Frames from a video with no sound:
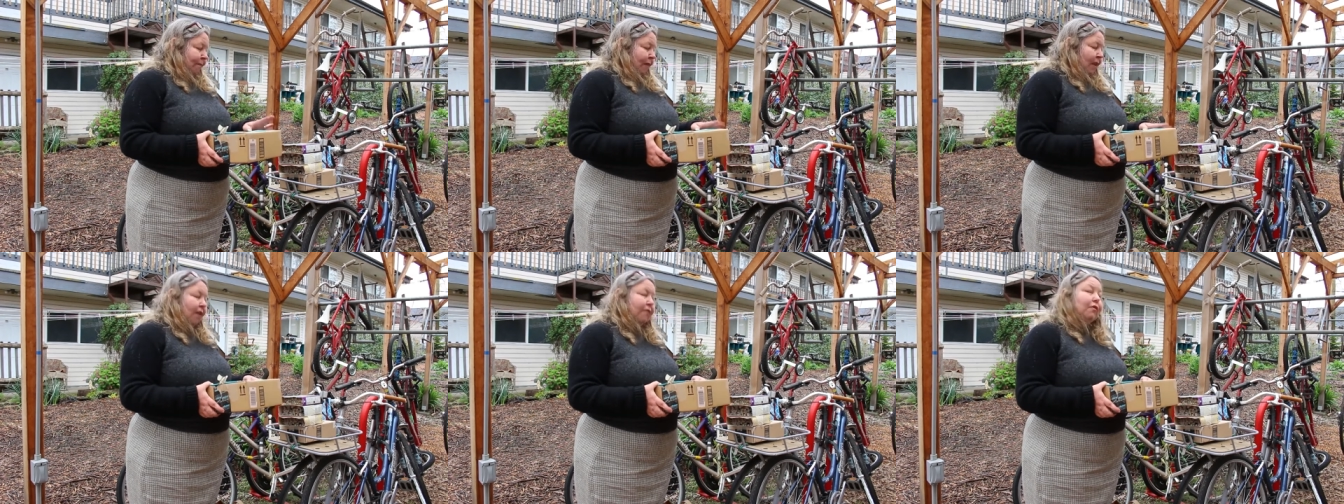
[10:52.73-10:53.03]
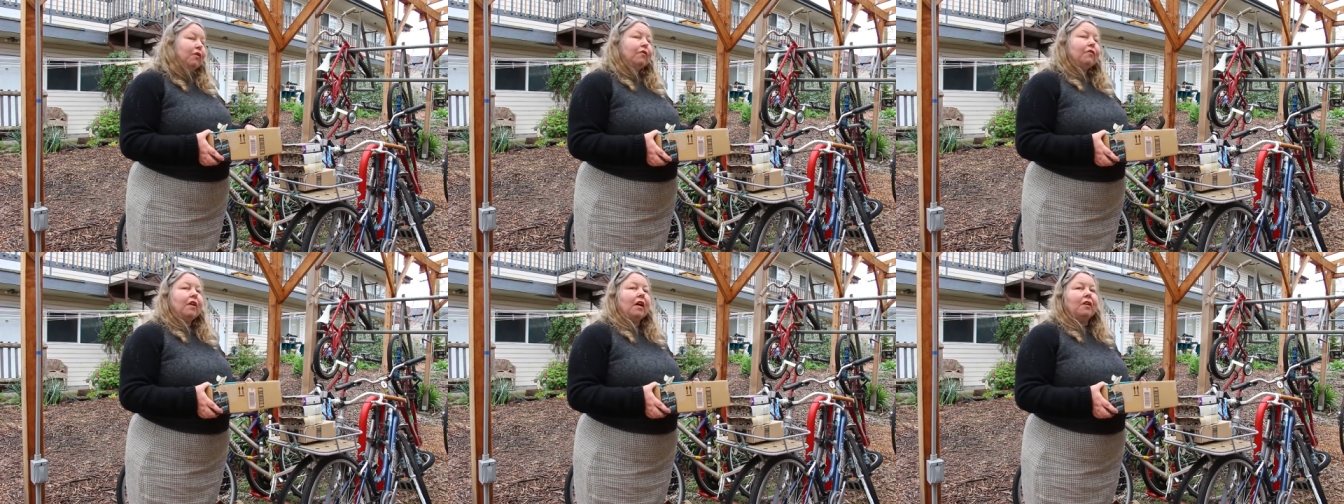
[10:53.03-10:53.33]

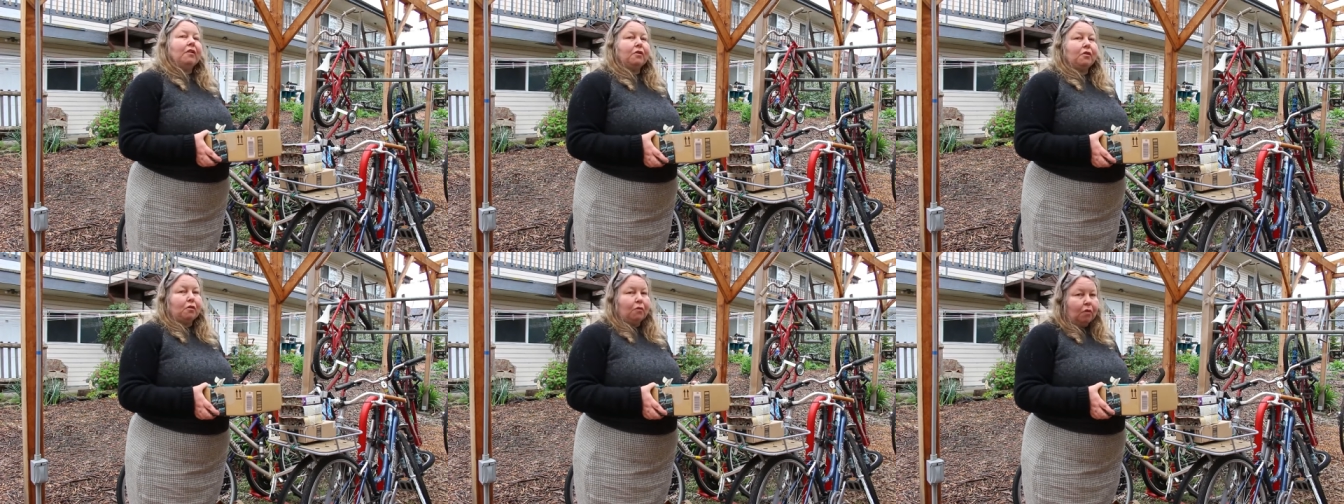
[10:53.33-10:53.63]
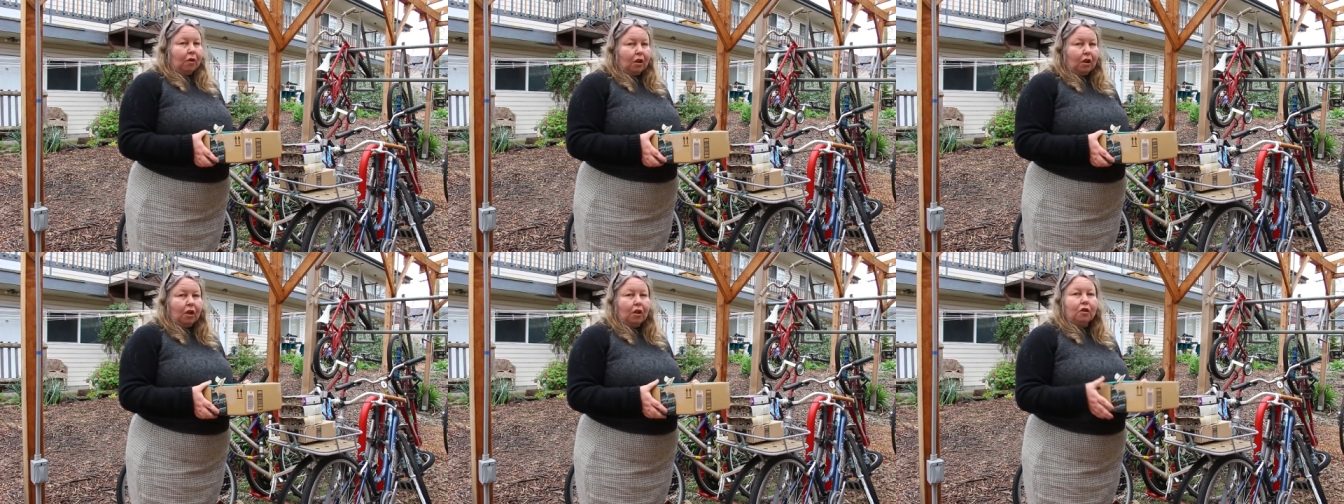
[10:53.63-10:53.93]
if you've got
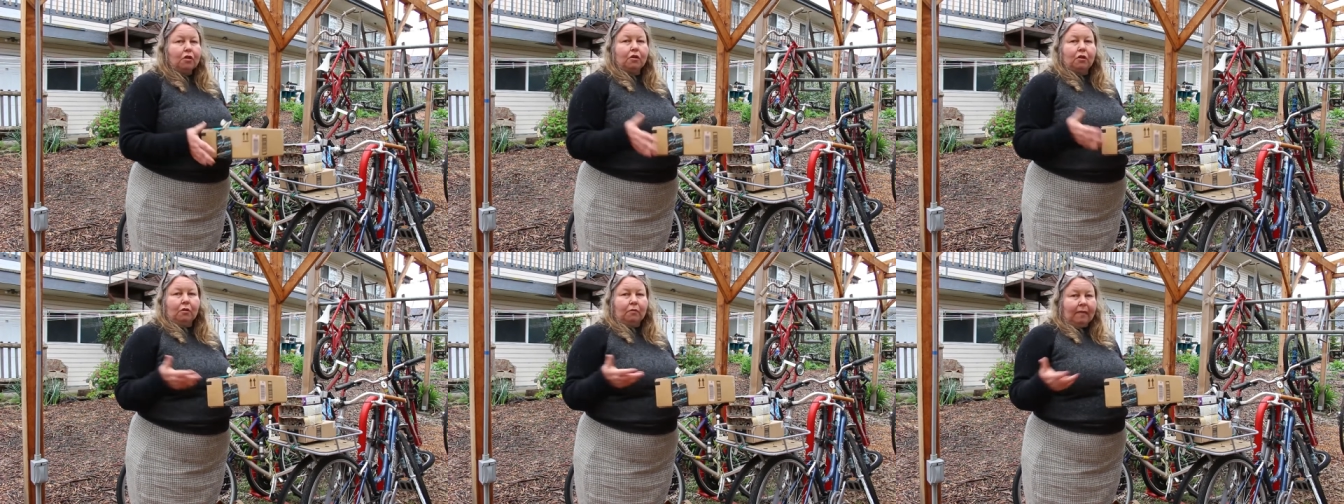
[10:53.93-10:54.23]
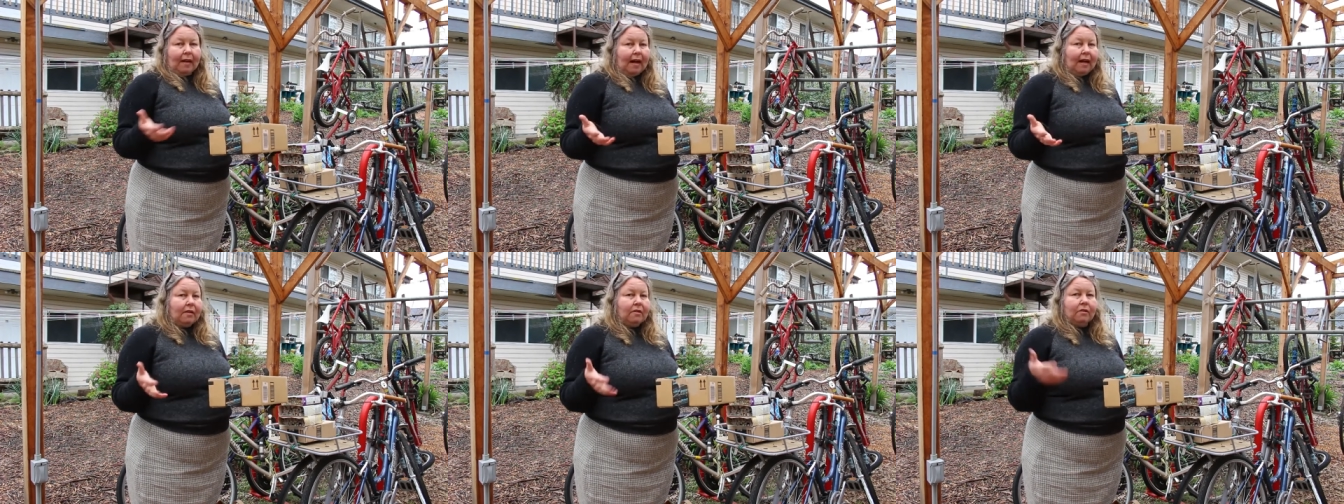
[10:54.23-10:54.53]
squirrels or
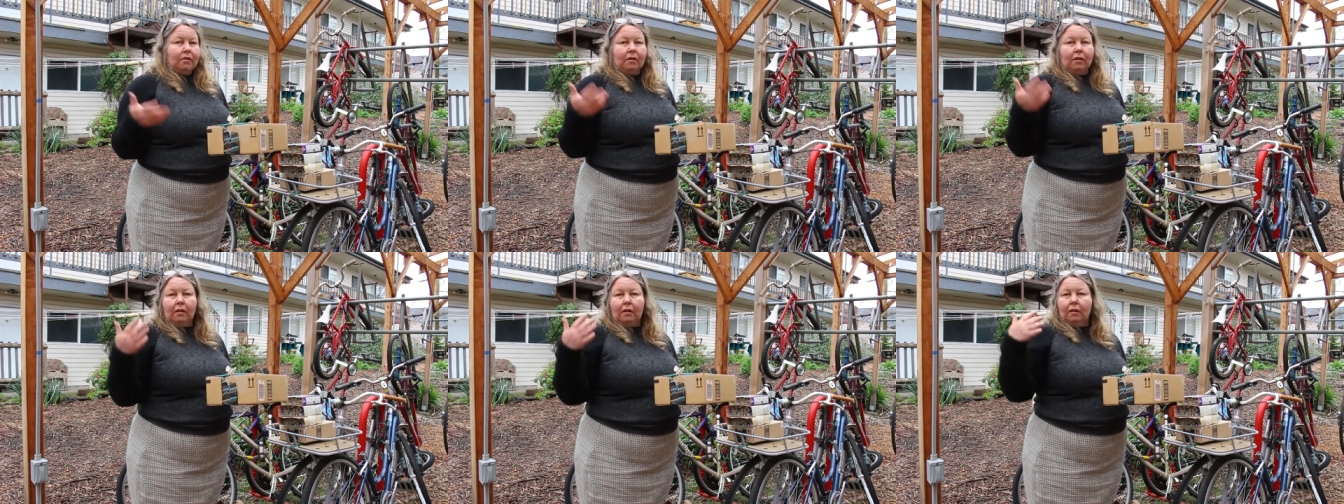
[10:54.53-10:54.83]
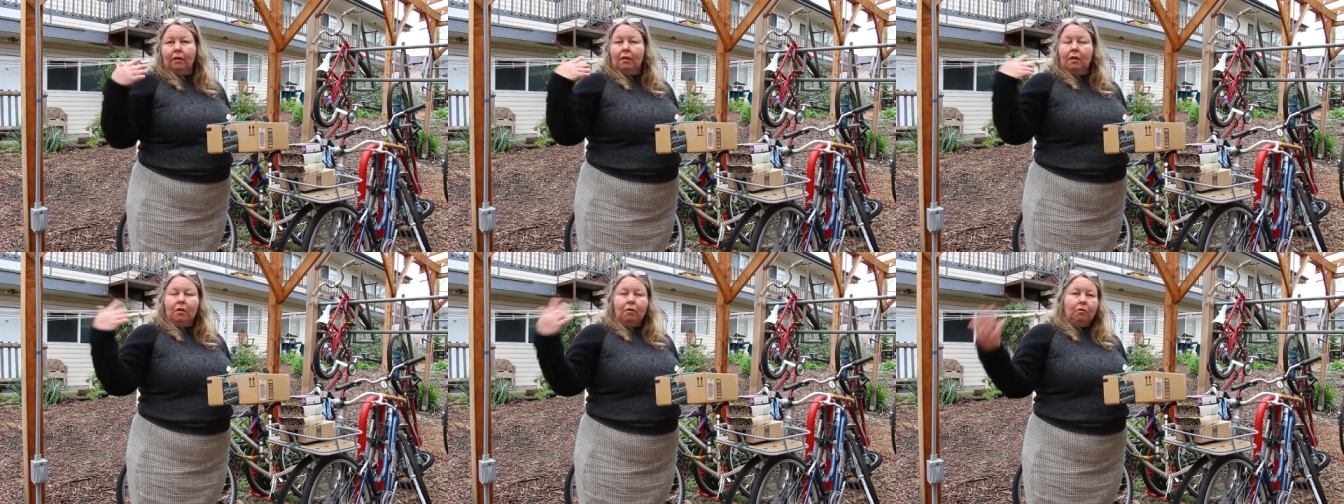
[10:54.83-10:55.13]
rats or
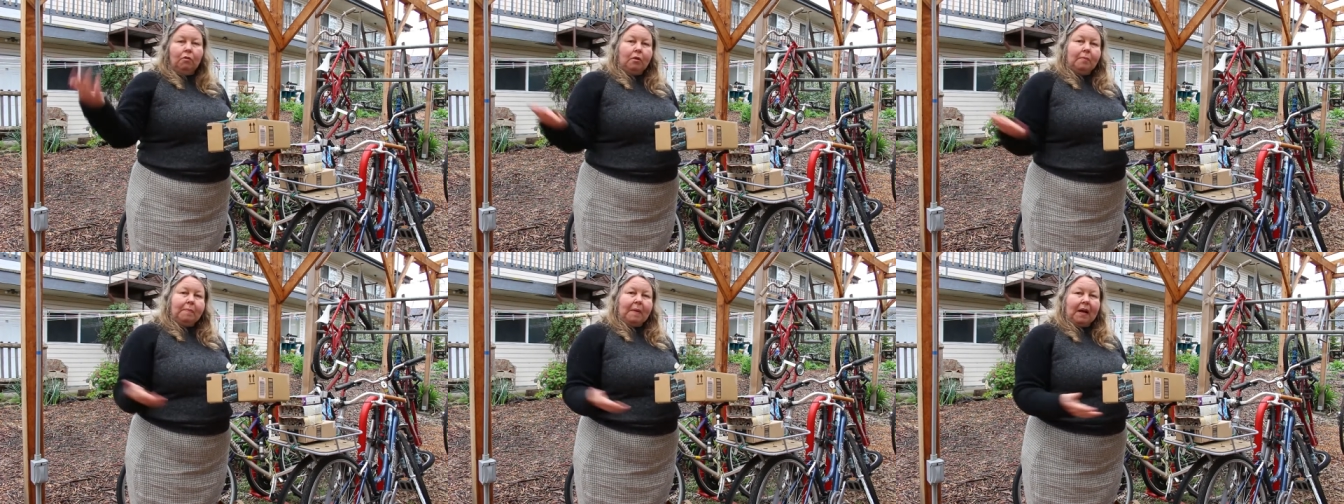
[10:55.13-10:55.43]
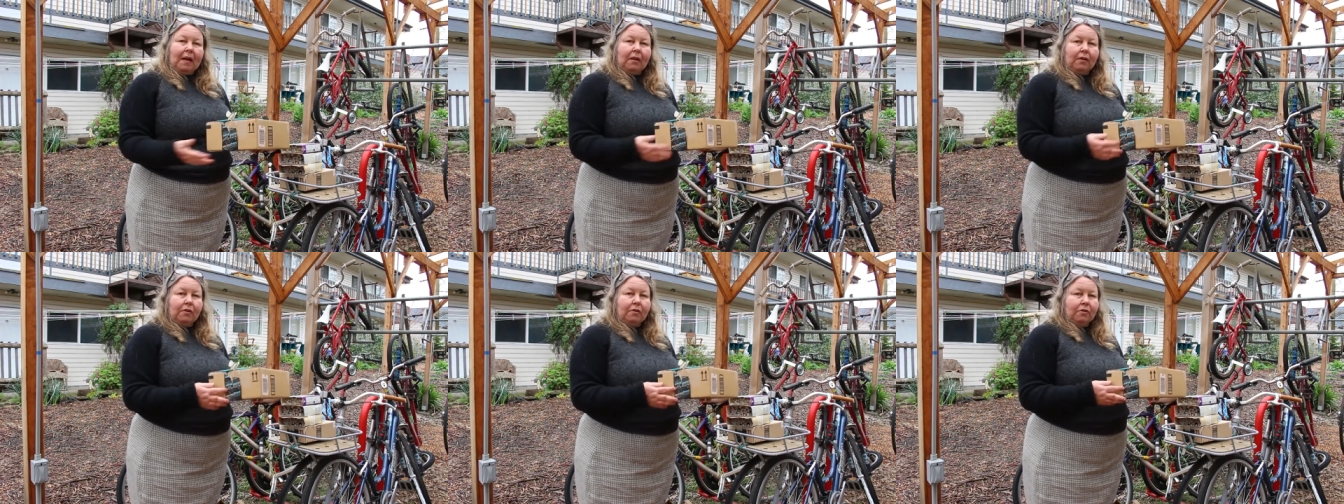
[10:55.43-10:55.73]

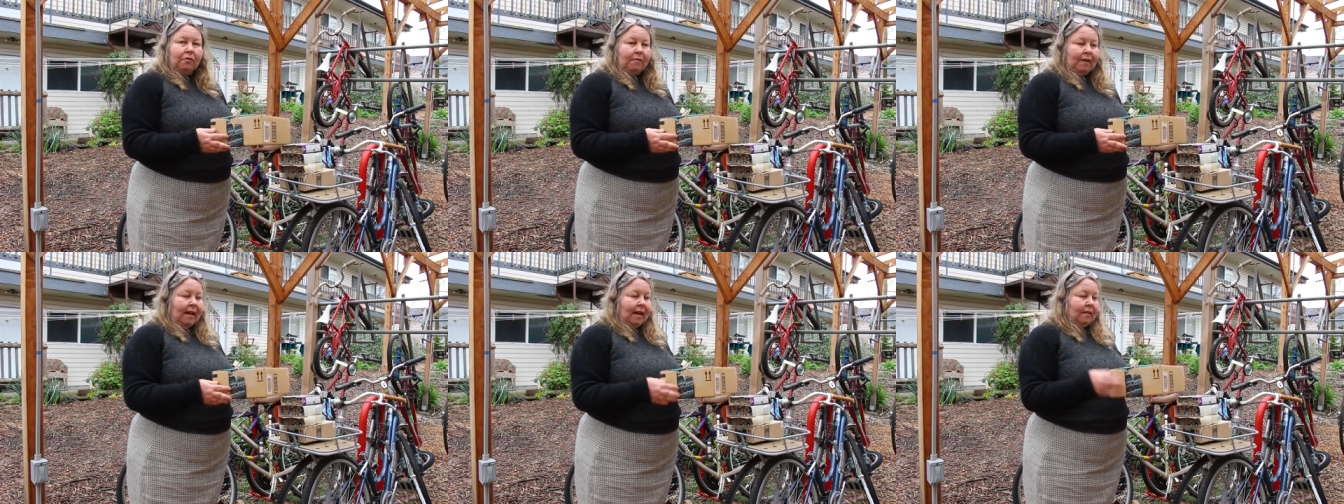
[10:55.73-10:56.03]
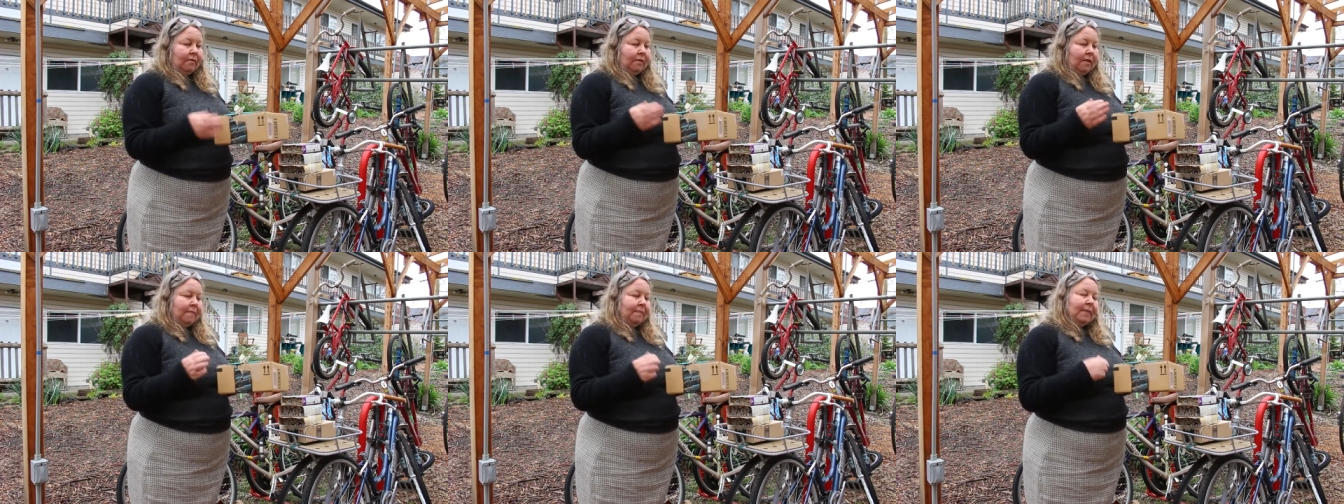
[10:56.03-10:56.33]
woodpeckers
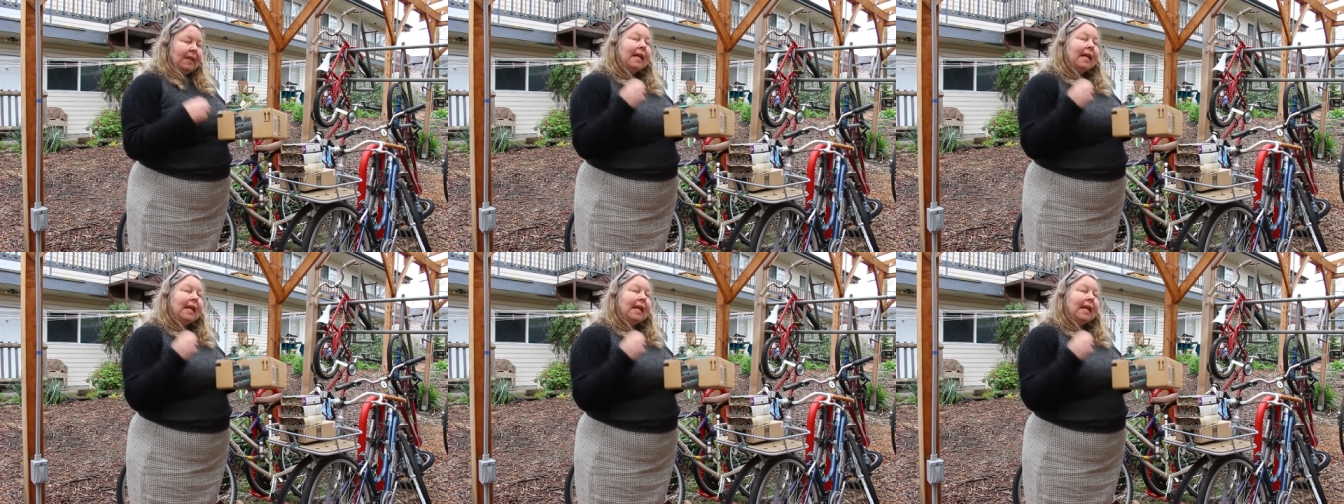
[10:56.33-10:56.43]
around,